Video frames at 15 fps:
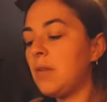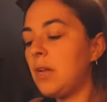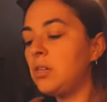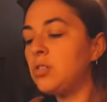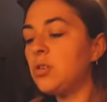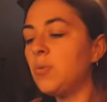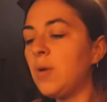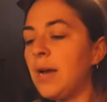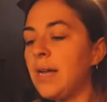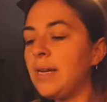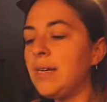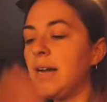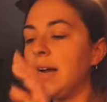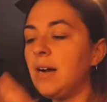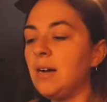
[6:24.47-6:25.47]
So right
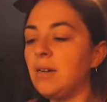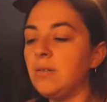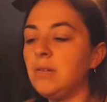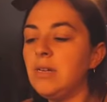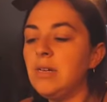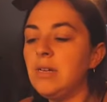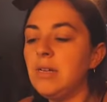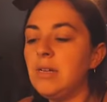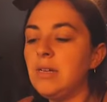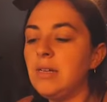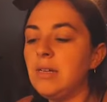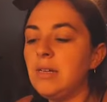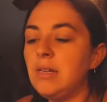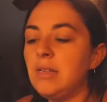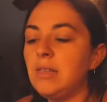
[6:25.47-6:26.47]
now,
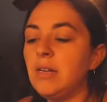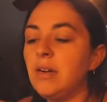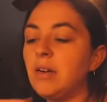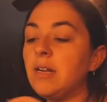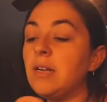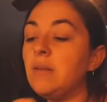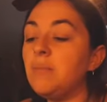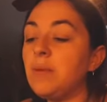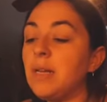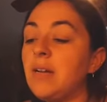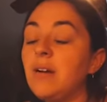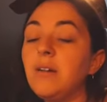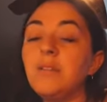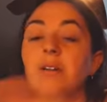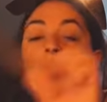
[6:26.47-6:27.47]
there can be a